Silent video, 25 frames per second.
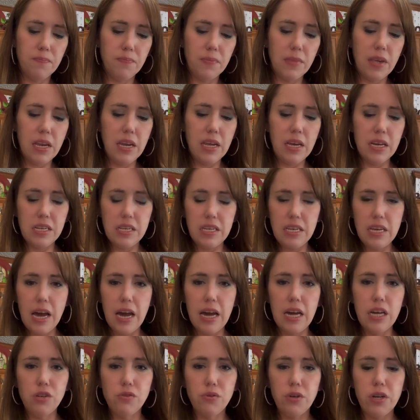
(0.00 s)
getting a
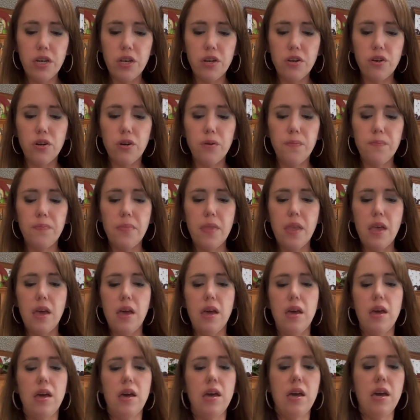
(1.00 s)
dehydrator
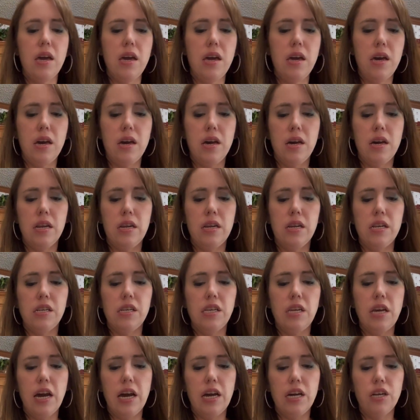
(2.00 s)
and
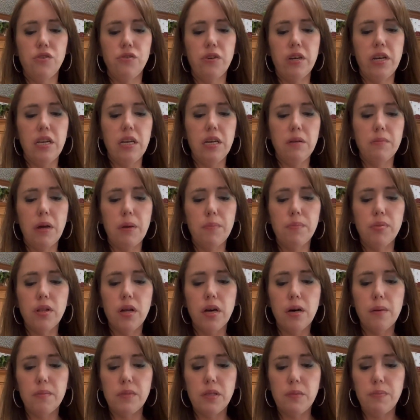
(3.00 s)
dehydrating my
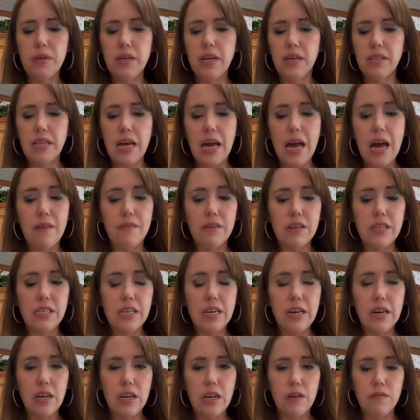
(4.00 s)
plums, because I have a
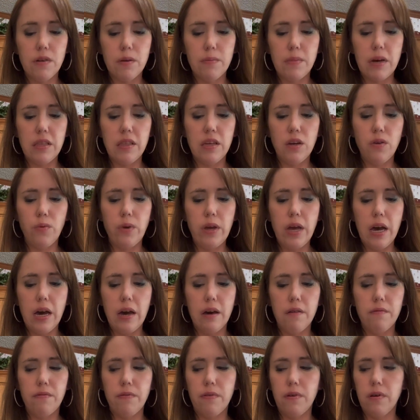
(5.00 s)
ton of them. I think we
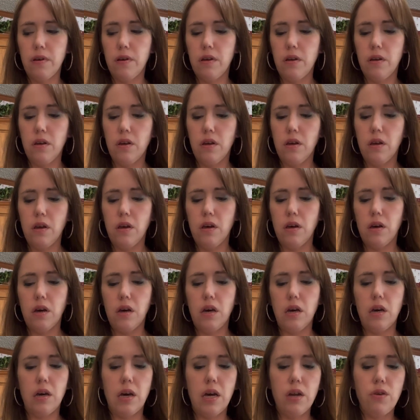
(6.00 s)
have,
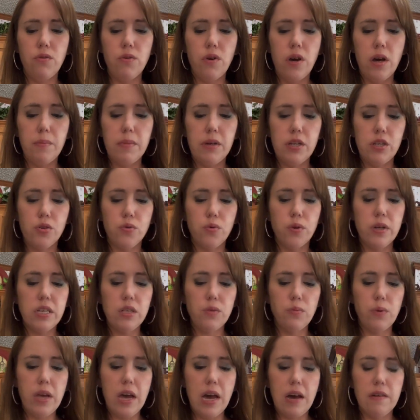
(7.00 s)
I don't know how many trees
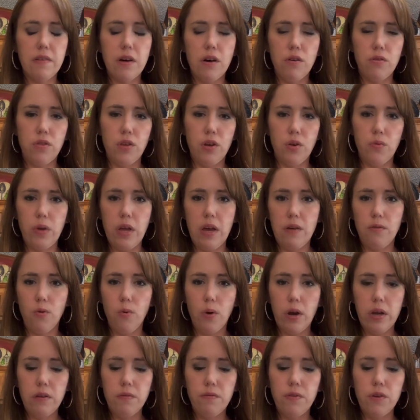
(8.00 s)
we have out there. We have
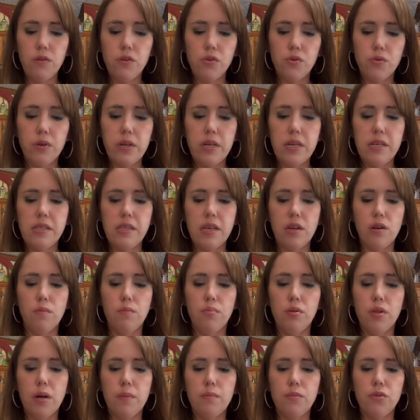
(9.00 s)
quite a few trees that are
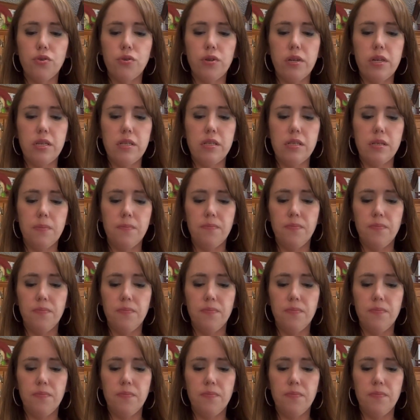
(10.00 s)
plum trees.